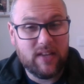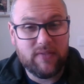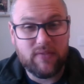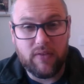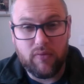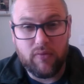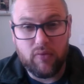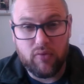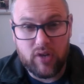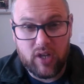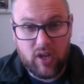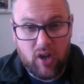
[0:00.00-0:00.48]
if
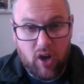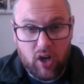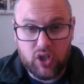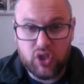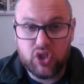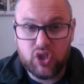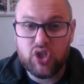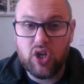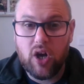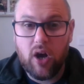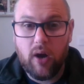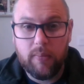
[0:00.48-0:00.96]
they've already got a
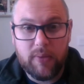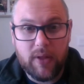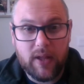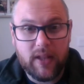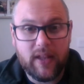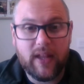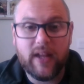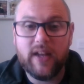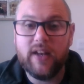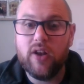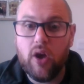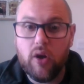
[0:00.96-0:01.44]
job that
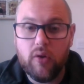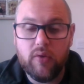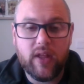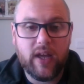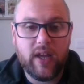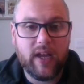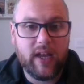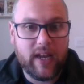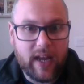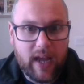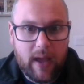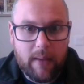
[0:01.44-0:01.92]
they know they're
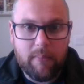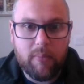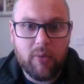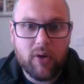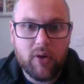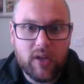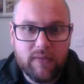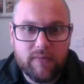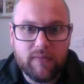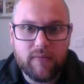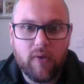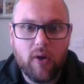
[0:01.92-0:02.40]
going to get
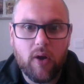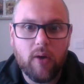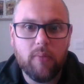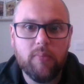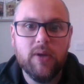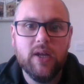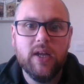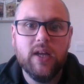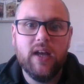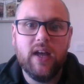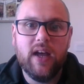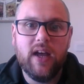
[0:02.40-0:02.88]
money from.
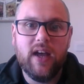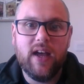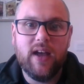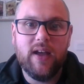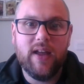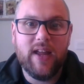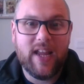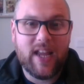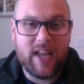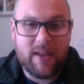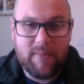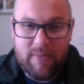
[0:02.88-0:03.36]

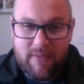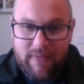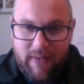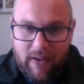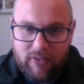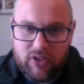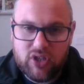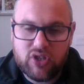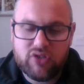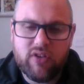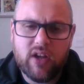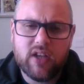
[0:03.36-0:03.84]
It can be
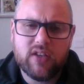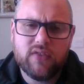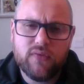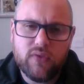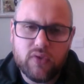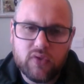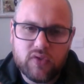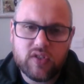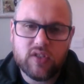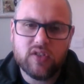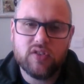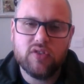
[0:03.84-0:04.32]
very
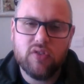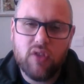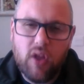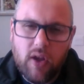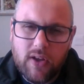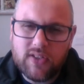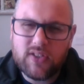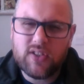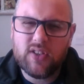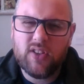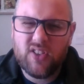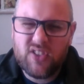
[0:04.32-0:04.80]
stressful. So there's
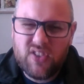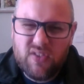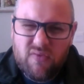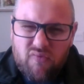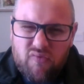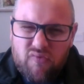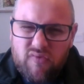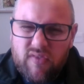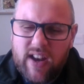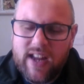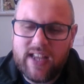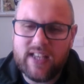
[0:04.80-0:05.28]
lots and lots of
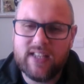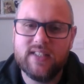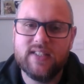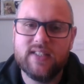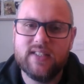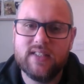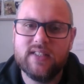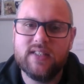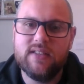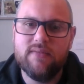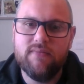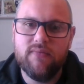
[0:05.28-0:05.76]

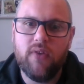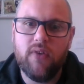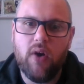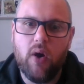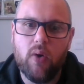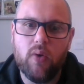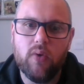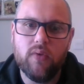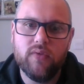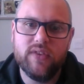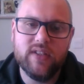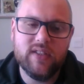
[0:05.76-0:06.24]
risks
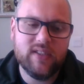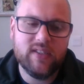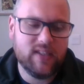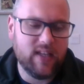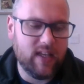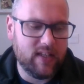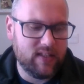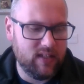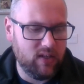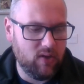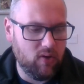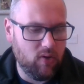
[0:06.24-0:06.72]
involved in
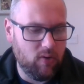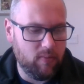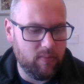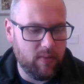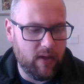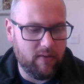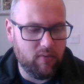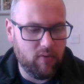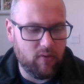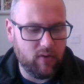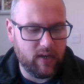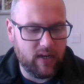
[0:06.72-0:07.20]
setting up
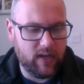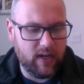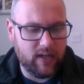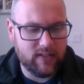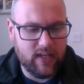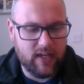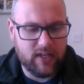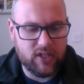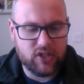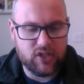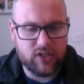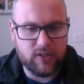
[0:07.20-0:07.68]
their
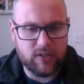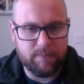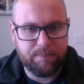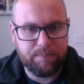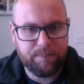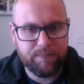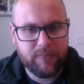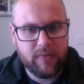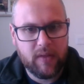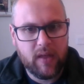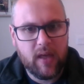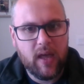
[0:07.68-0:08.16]
organization.
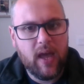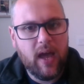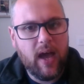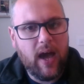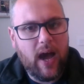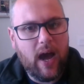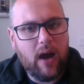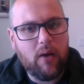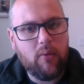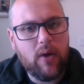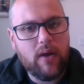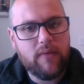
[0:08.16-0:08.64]

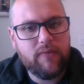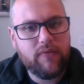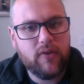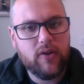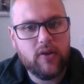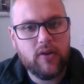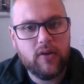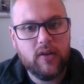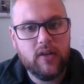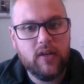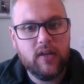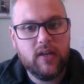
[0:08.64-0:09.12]

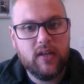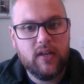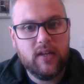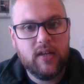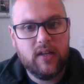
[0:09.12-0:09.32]
However,